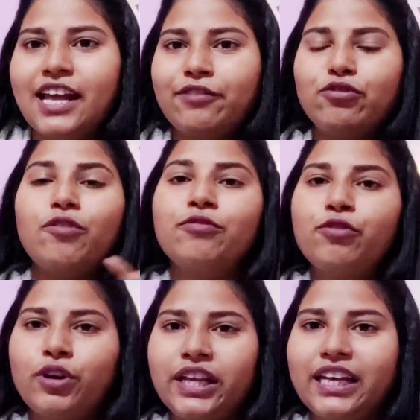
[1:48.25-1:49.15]
like from
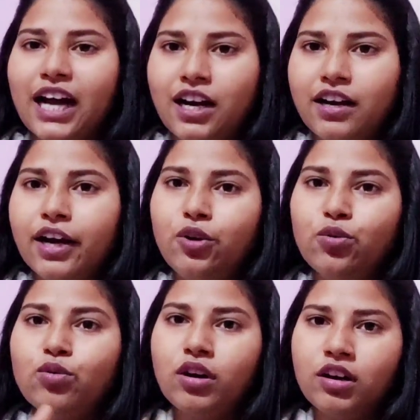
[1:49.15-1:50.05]
1400 to
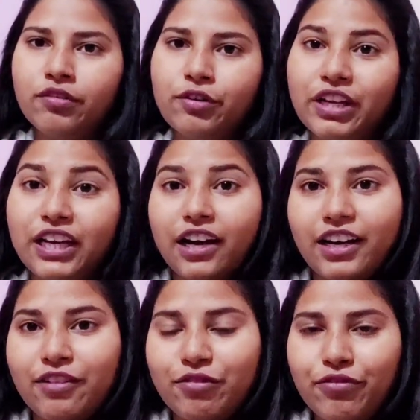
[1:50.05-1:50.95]

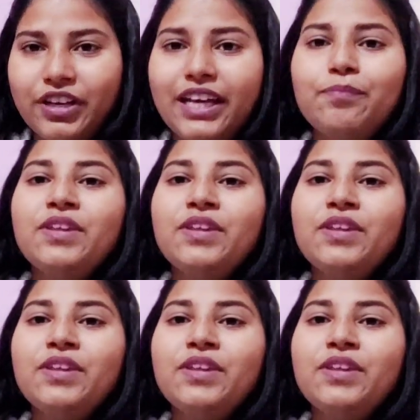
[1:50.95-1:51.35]
1550